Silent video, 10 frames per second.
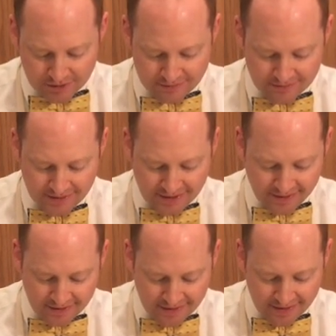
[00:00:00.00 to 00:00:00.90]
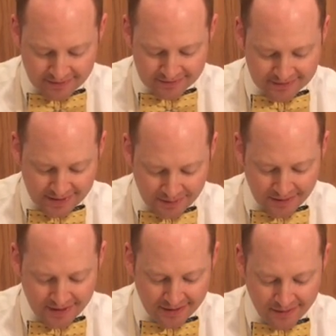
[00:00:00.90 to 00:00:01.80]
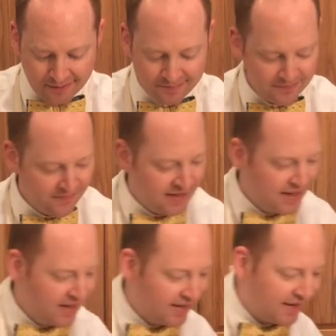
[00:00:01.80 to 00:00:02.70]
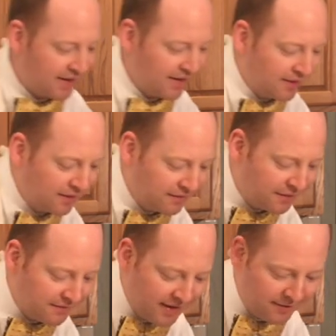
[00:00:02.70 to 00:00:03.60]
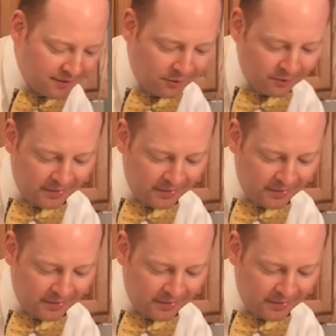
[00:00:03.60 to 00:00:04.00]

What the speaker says: Get on there. There we go. Get a little of your favorite homemade